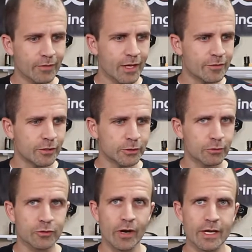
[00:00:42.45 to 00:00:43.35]
As
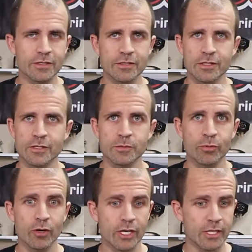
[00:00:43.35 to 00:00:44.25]
usual, Traxxas is
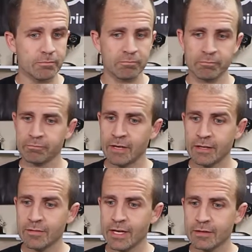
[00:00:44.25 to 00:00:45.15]
pretty
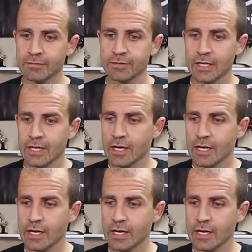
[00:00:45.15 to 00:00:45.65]
innovative.